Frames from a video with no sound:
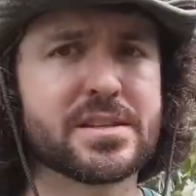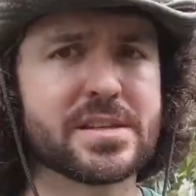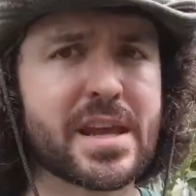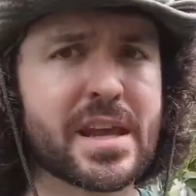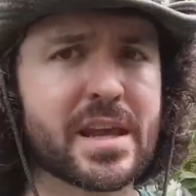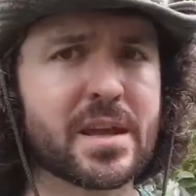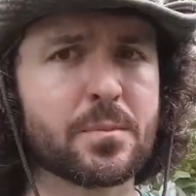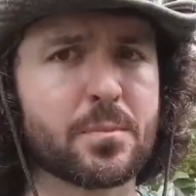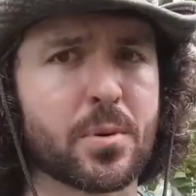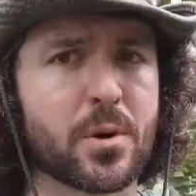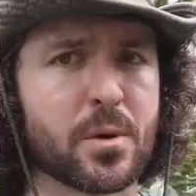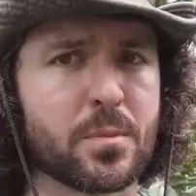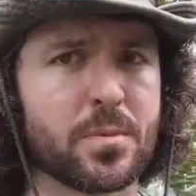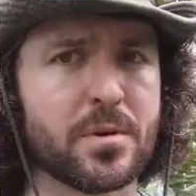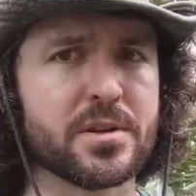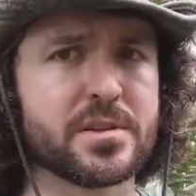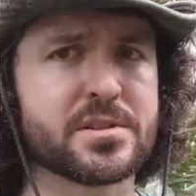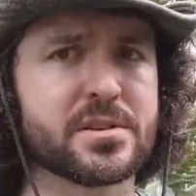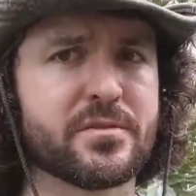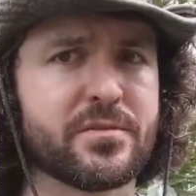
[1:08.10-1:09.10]
second
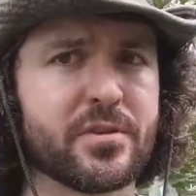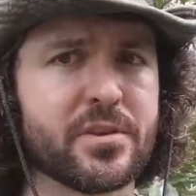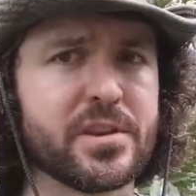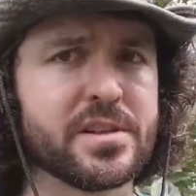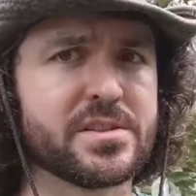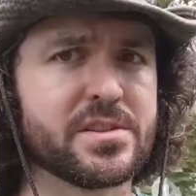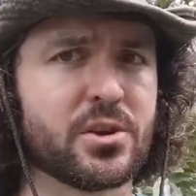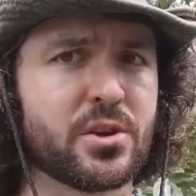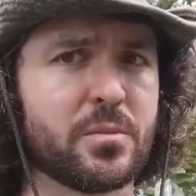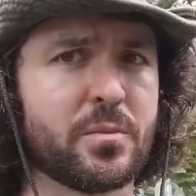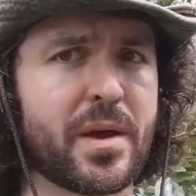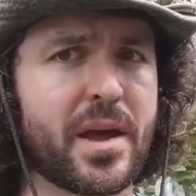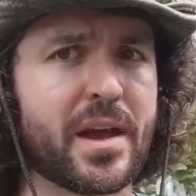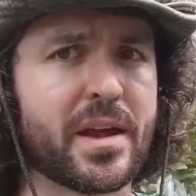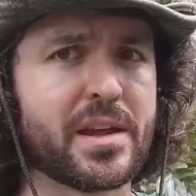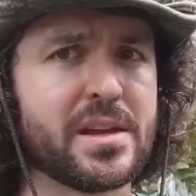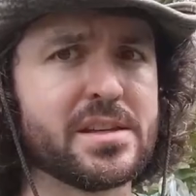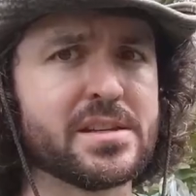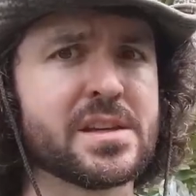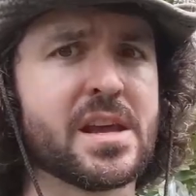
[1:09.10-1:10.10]
purpose for these little
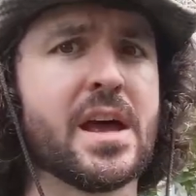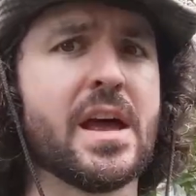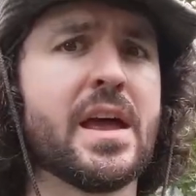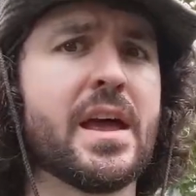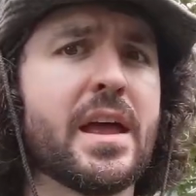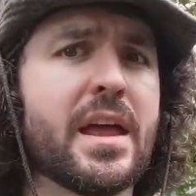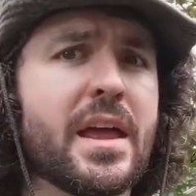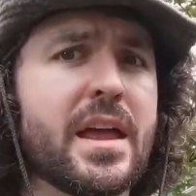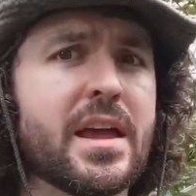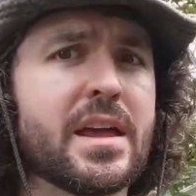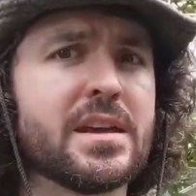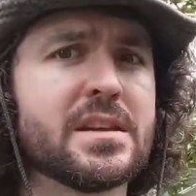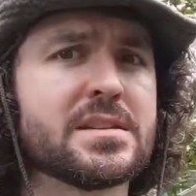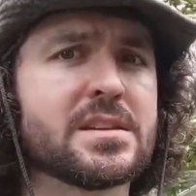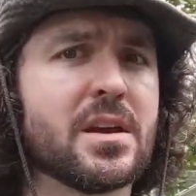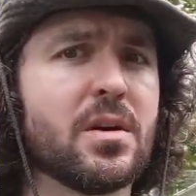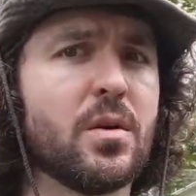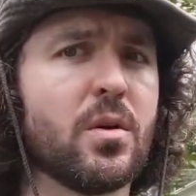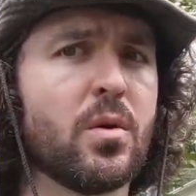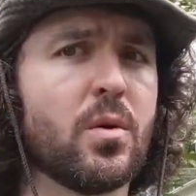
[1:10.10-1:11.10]
baggies
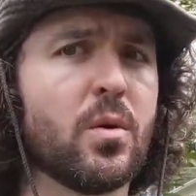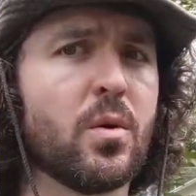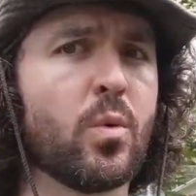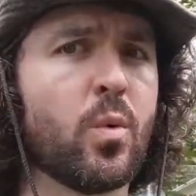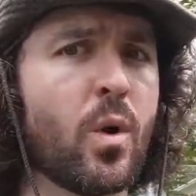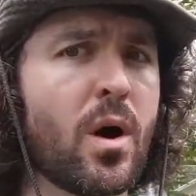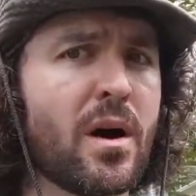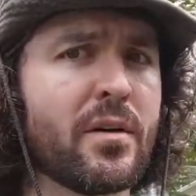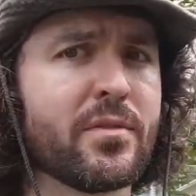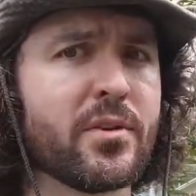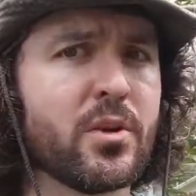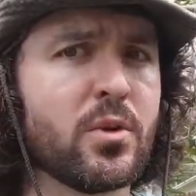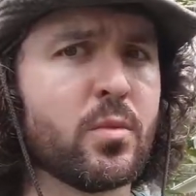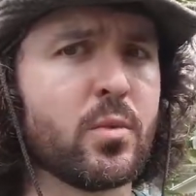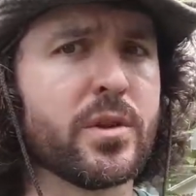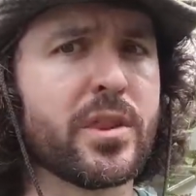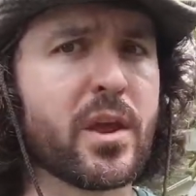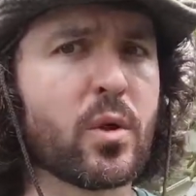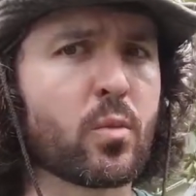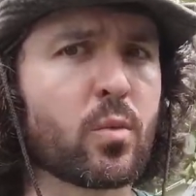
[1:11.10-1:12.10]
is guava,
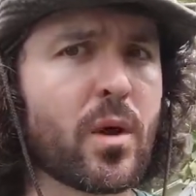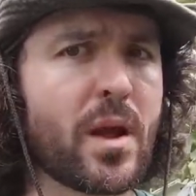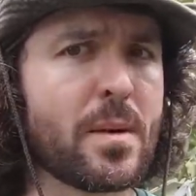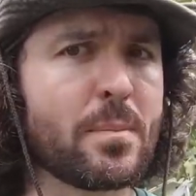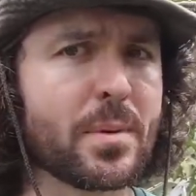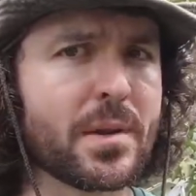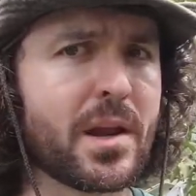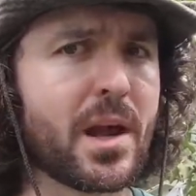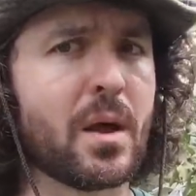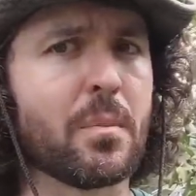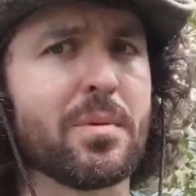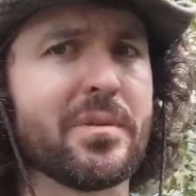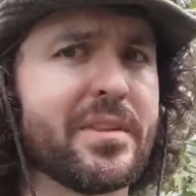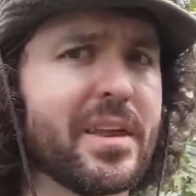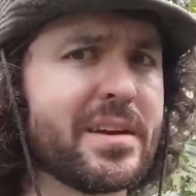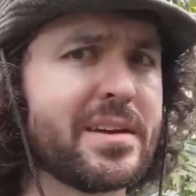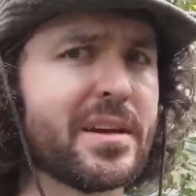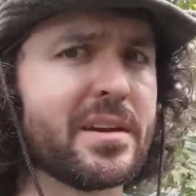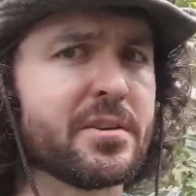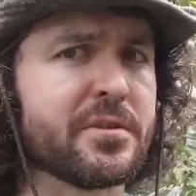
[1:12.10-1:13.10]
when they ripen up,
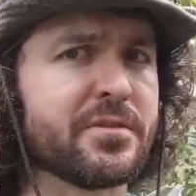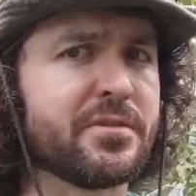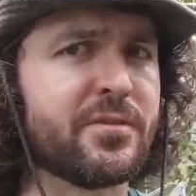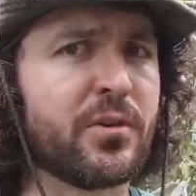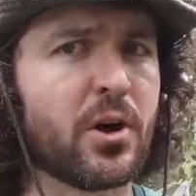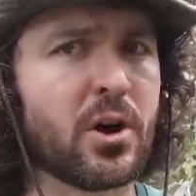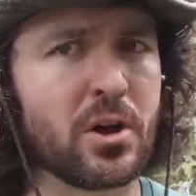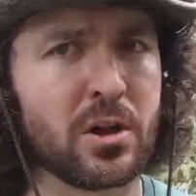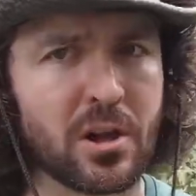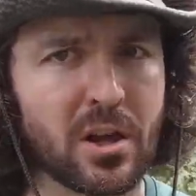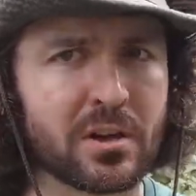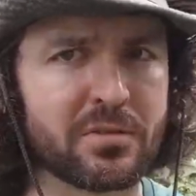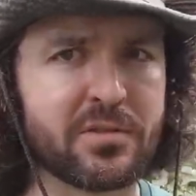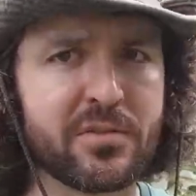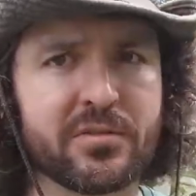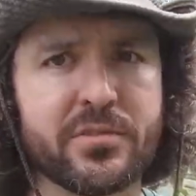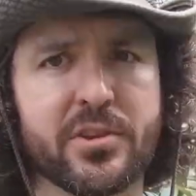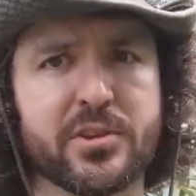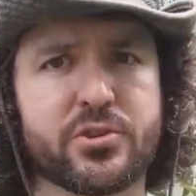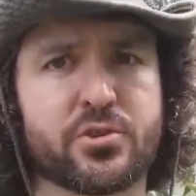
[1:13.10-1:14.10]
they tend to fall off
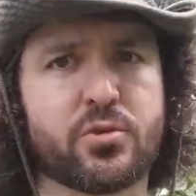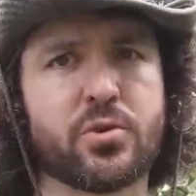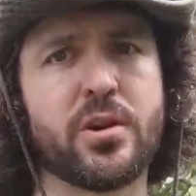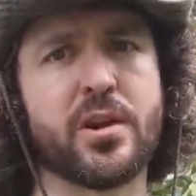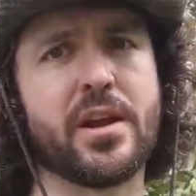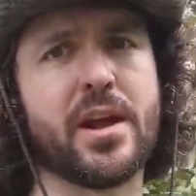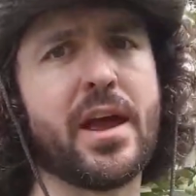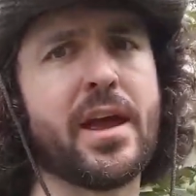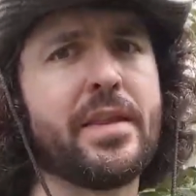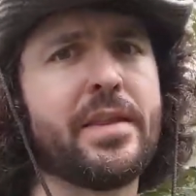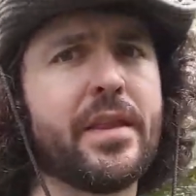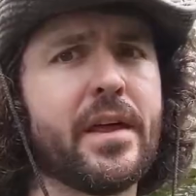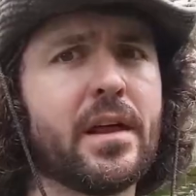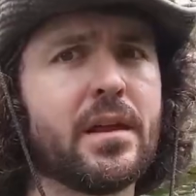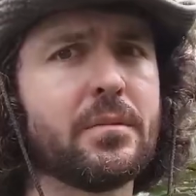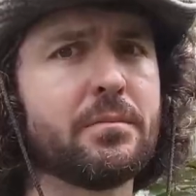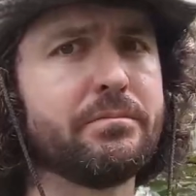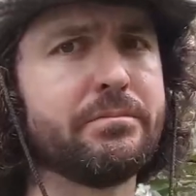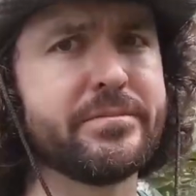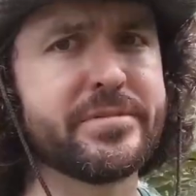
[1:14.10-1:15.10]
of the tree and
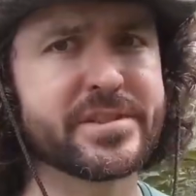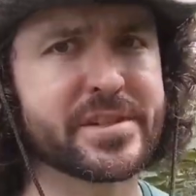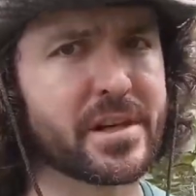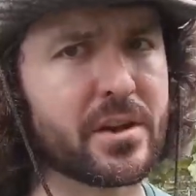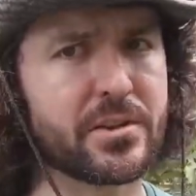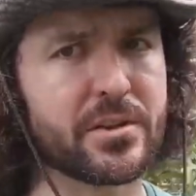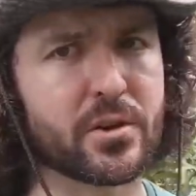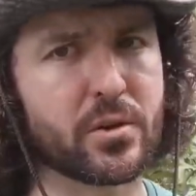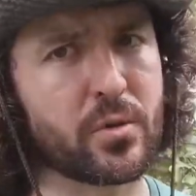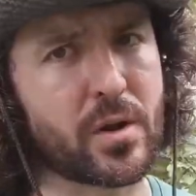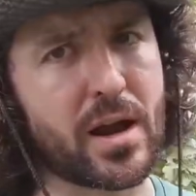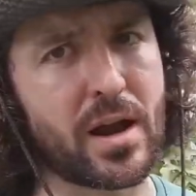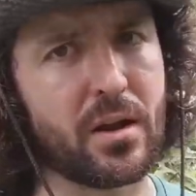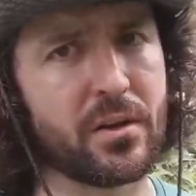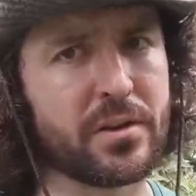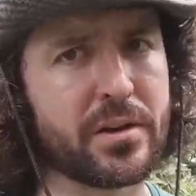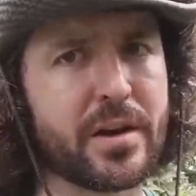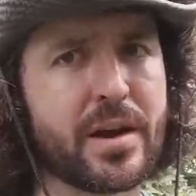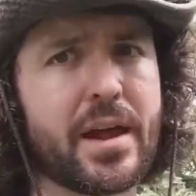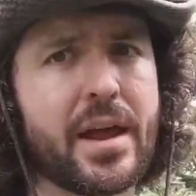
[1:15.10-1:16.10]
they'll sit on the
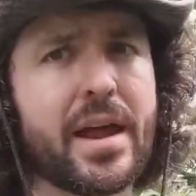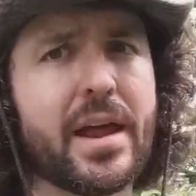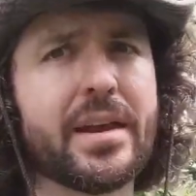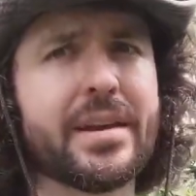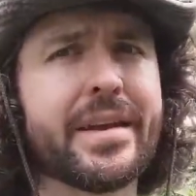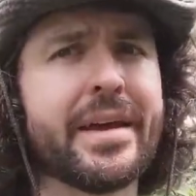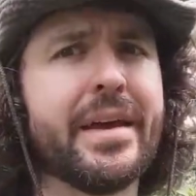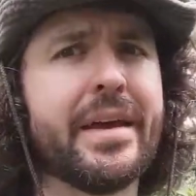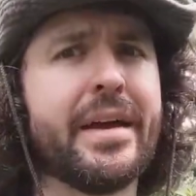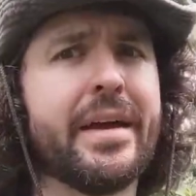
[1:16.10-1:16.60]
ground. And